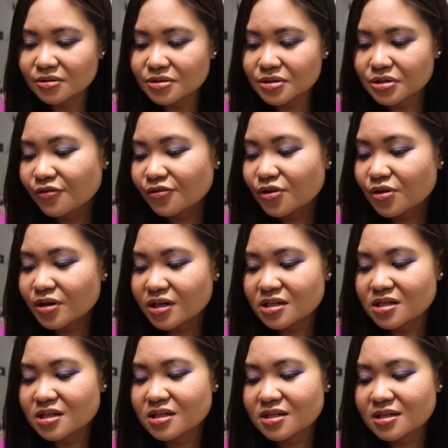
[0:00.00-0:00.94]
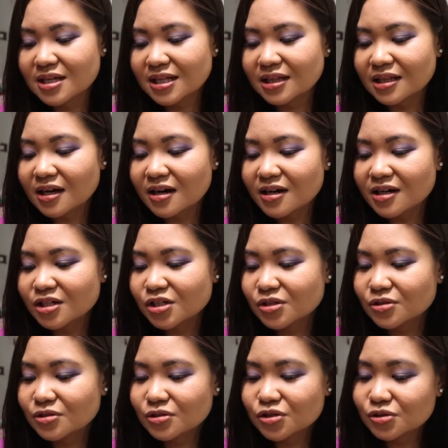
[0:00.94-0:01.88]
So of course, guitar
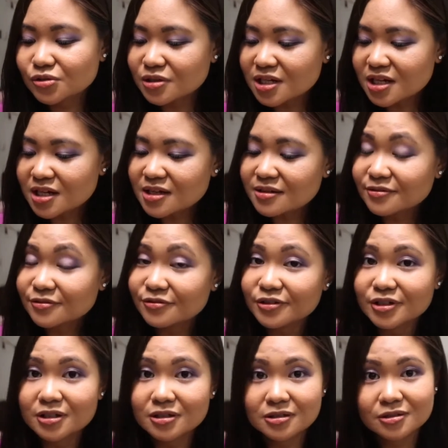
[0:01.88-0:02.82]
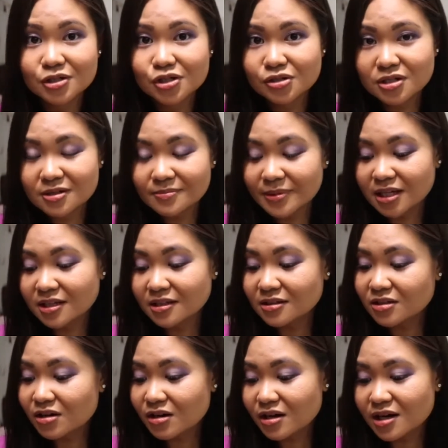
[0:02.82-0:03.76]
tuner for tuning my
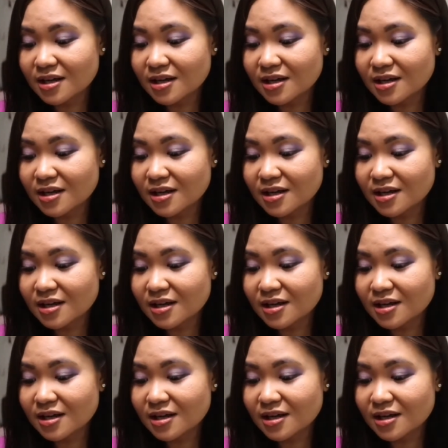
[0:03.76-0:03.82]
guitar,